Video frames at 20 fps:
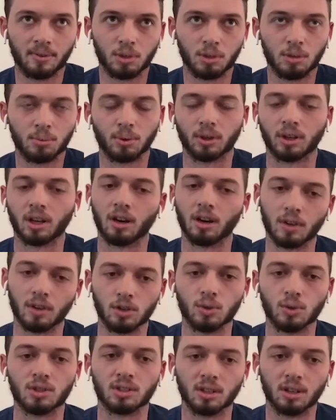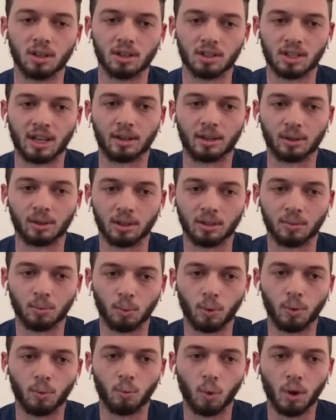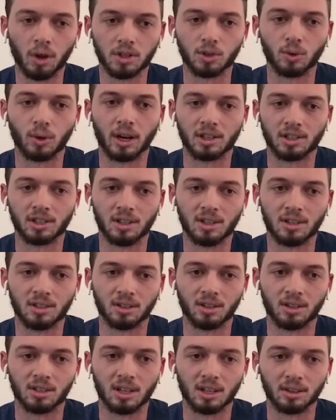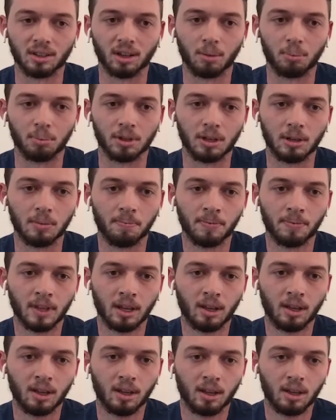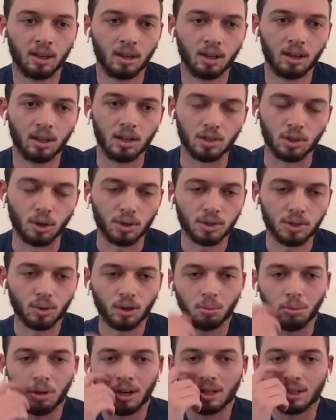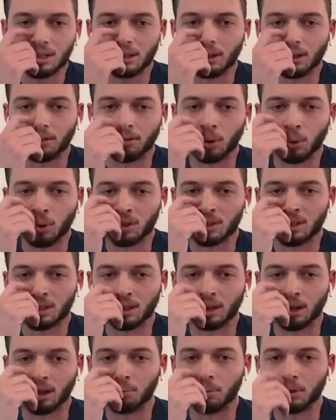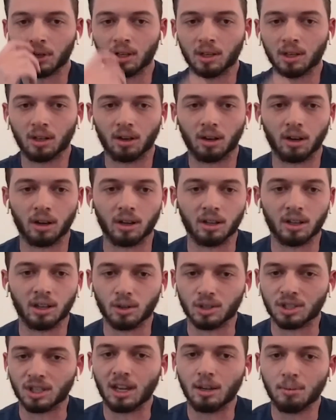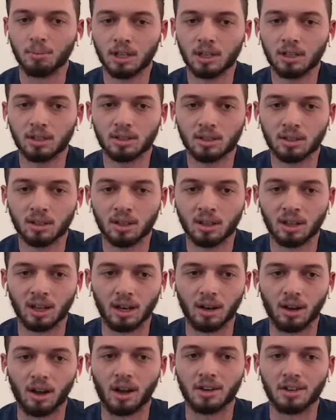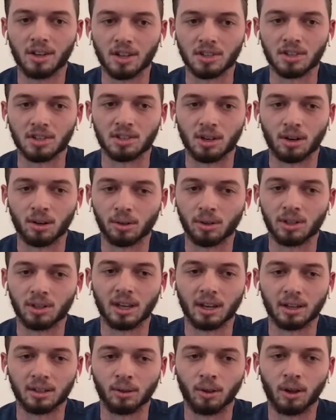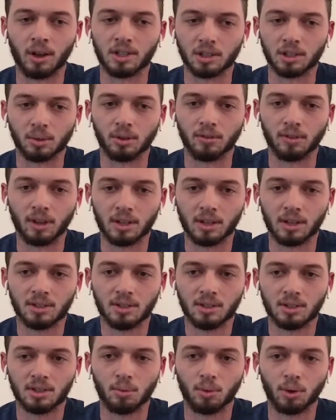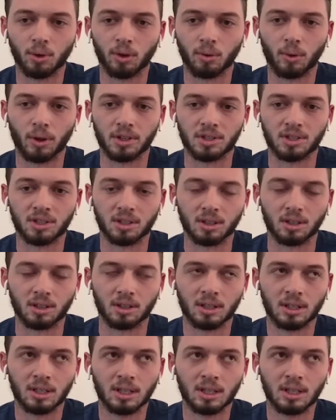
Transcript: people are kind of interested in exactly what direction he's going to take the company. He's also committed to focusing the company on entertainment and not necessarily technological advances. He really wants to,